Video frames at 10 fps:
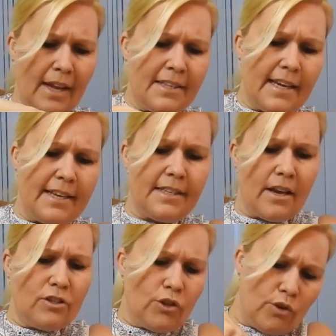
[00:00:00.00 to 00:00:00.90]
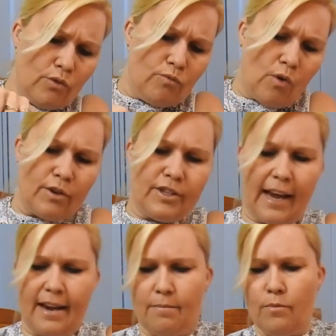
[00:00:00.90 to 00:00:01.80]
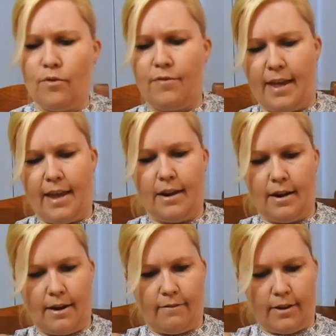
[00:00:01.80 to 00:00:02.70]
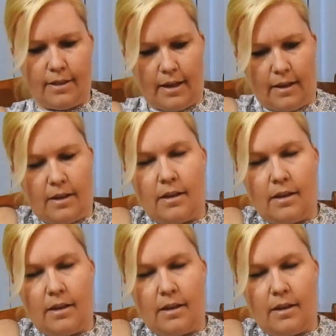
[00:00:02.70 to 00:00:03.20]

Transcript: it's easier to rotate, move the head and everything.